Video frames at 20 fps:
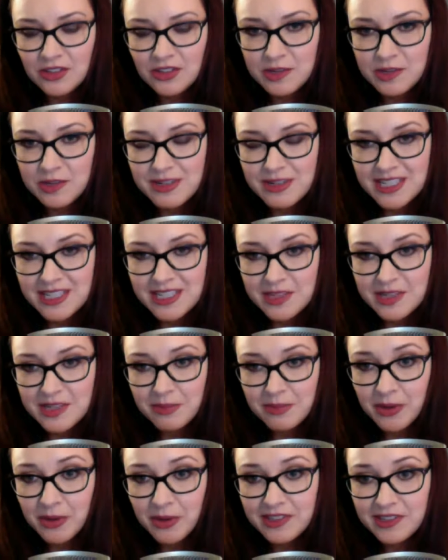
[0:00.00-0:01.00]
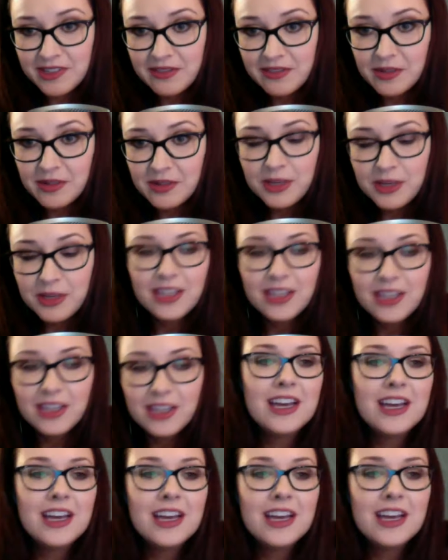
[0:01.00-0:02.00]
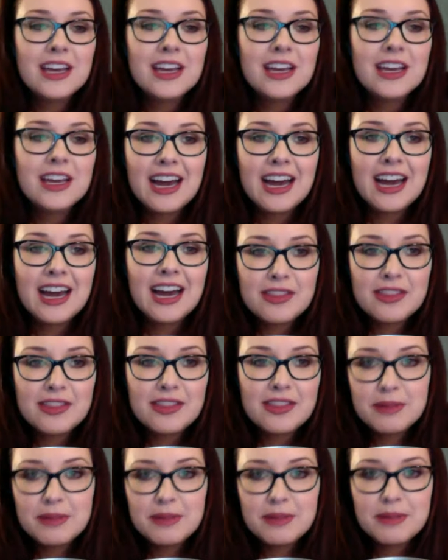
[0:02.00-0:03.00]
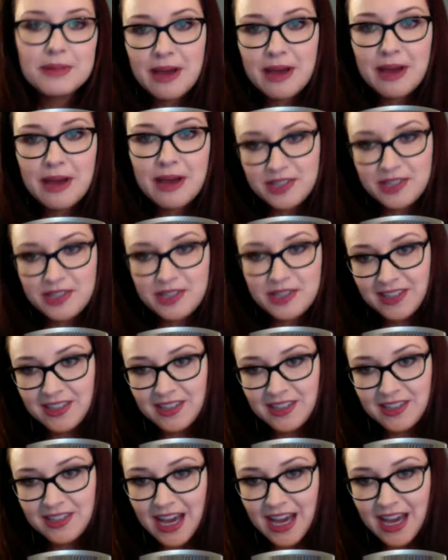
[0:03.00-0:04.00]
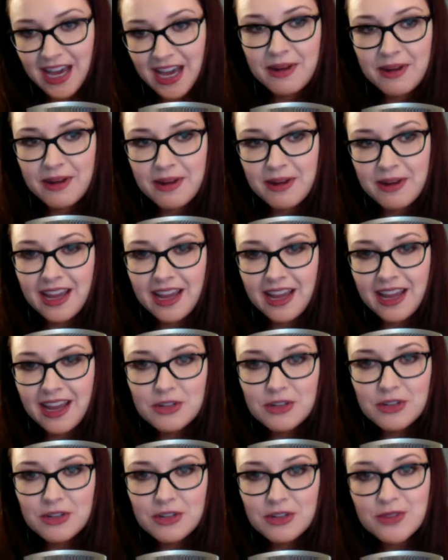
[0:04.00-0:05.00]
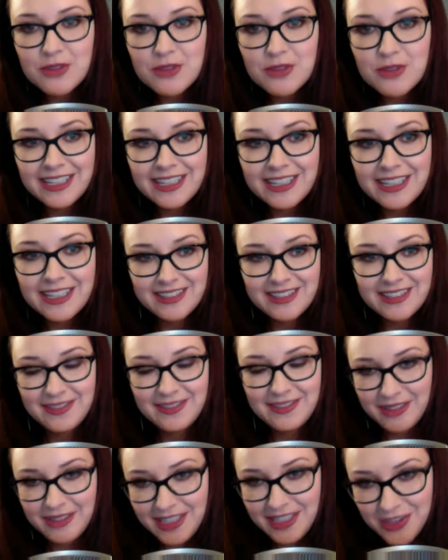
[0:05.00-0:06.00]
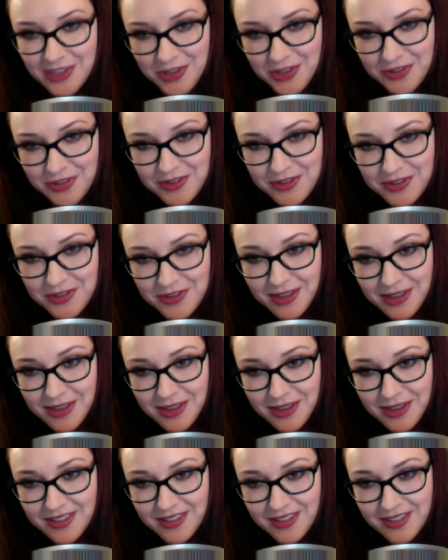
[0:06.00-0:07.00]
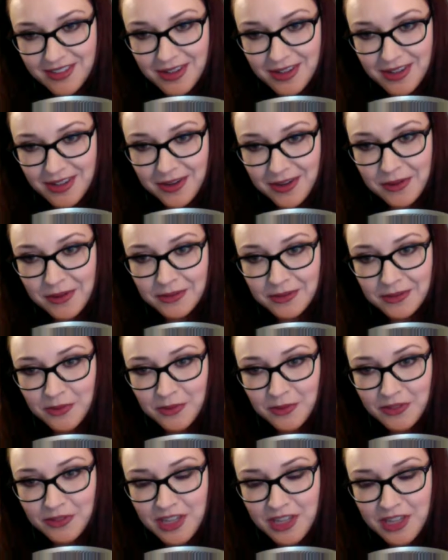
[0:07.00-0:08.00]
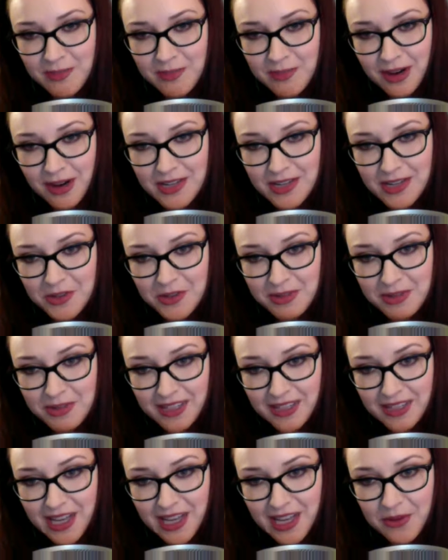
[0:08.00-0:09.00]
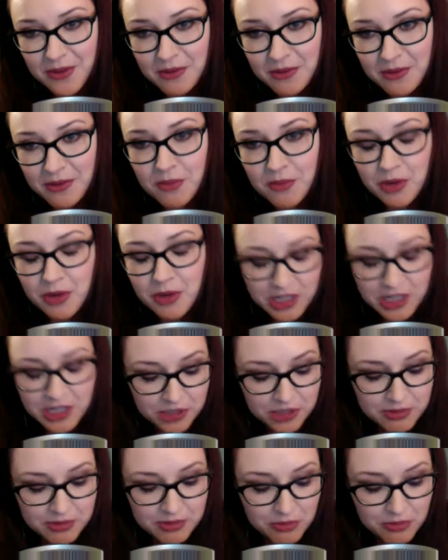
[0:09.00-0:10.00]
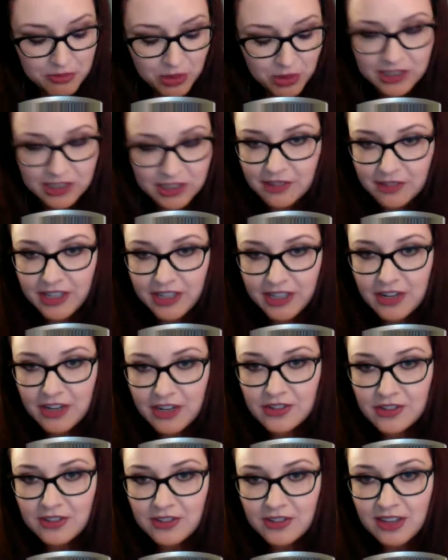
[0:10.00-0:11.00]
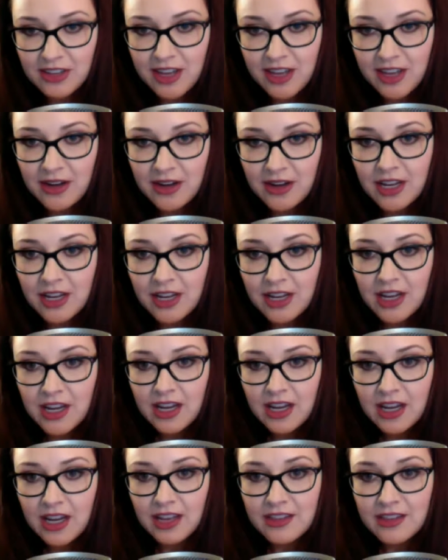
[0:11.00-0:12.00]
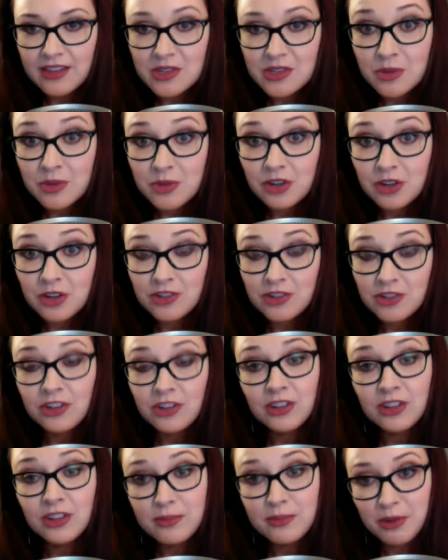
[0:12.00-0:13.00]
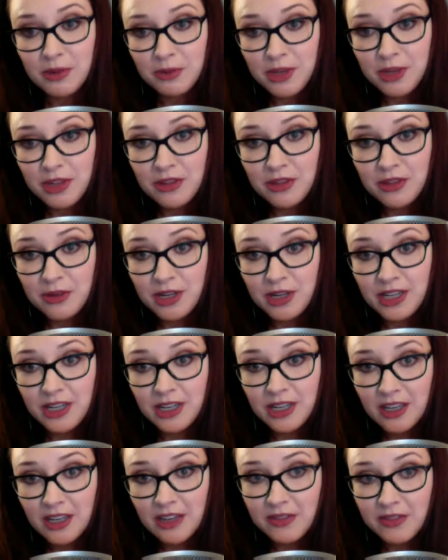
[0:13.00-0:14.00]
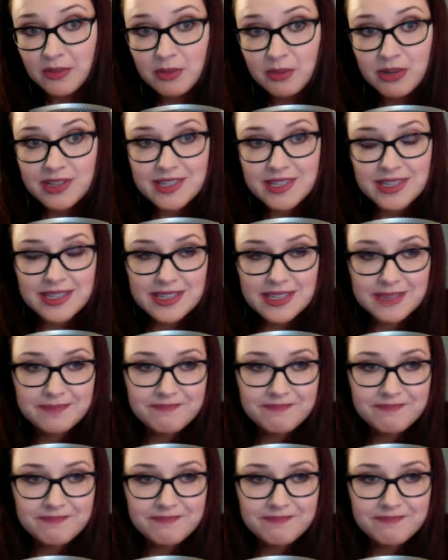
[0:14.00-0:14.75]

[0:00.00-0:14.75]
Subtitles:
me decent points every week. I think Powell is still the guy, but I'm intrigued with the addition of Smith. So we'll have to keep our eyes open on that one. I'm hoping we're going to get a little bit more clarification around that this week, or certainly by week 3 of the preseason.